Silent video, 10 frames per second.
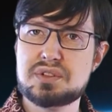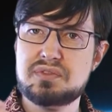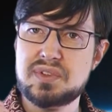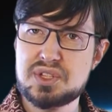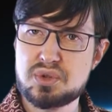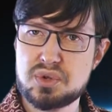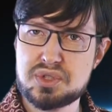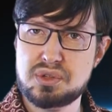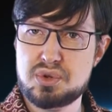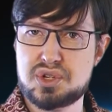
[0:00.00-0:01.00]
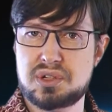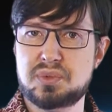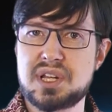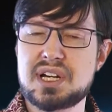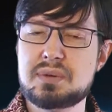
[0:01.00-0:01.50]
fits all solution
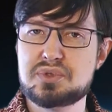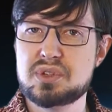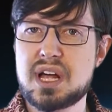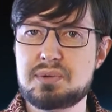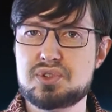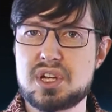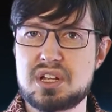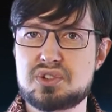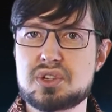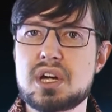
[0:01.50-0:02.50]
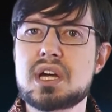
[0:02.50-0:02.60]
when it comes to climate change.